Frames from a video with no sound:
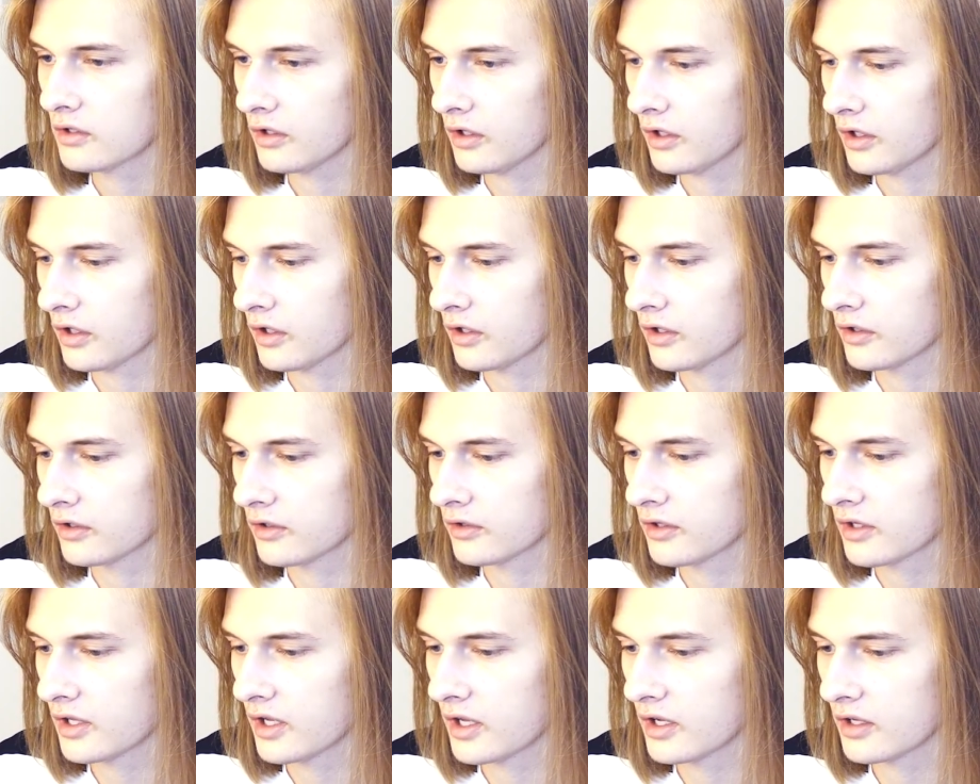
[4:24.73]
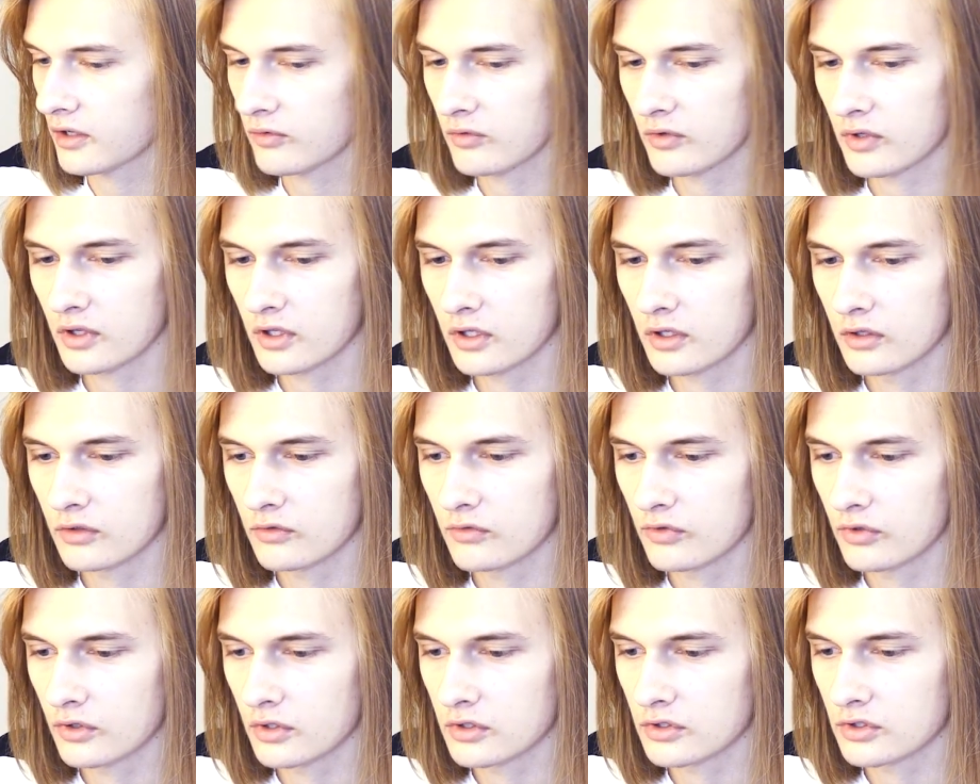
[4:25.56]
They got really
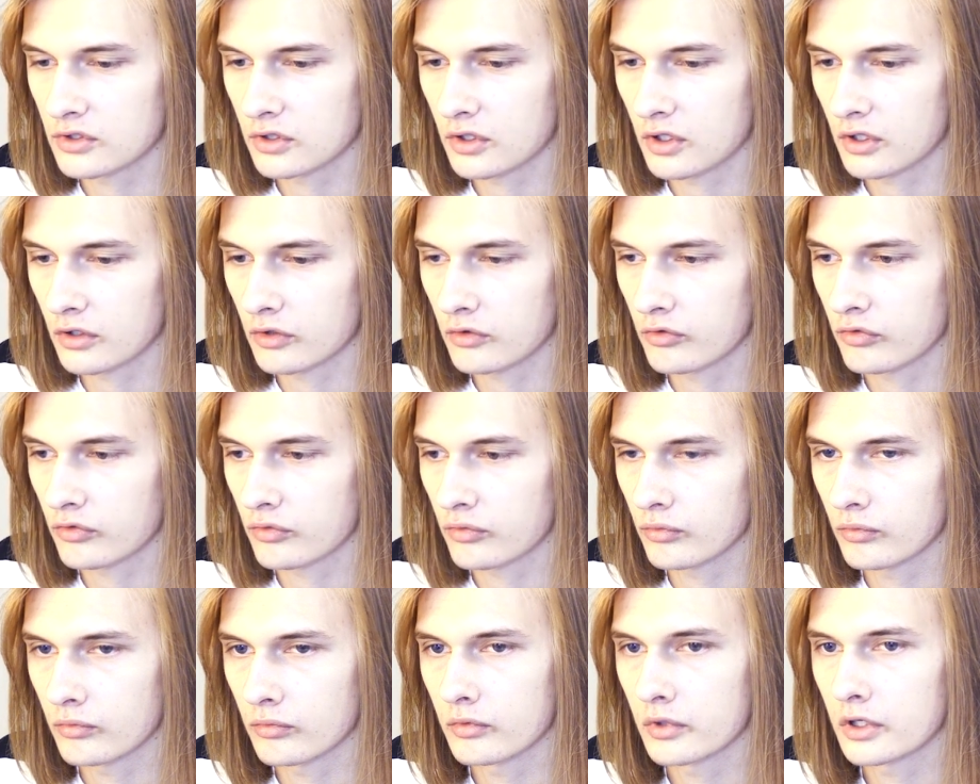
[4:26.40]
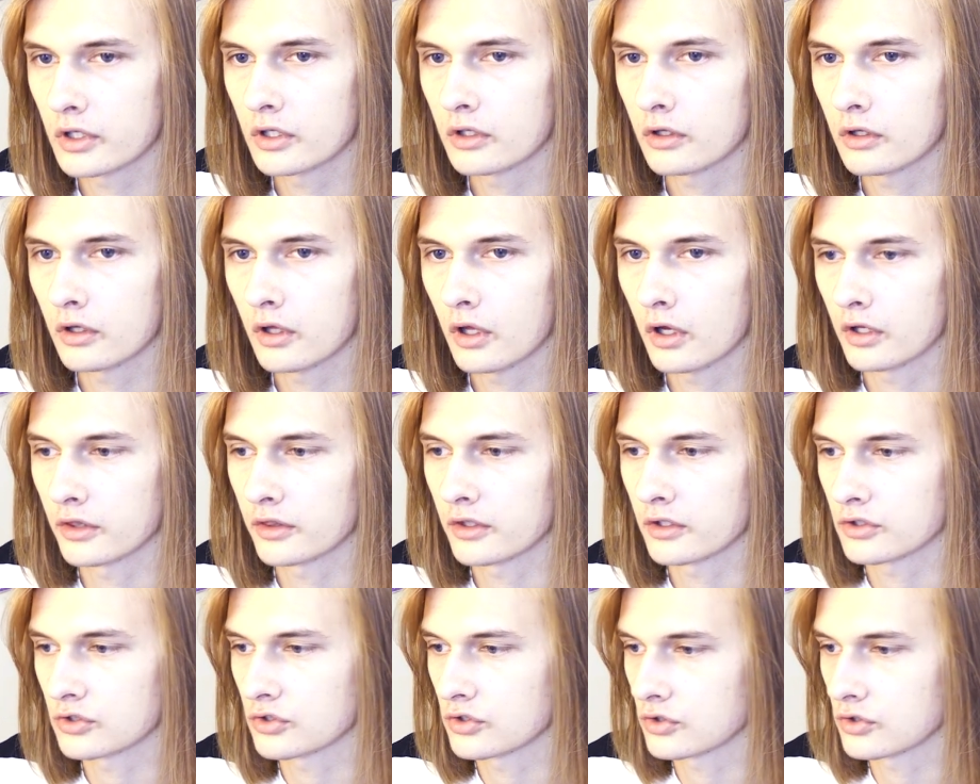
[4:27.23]
good footage of Will on the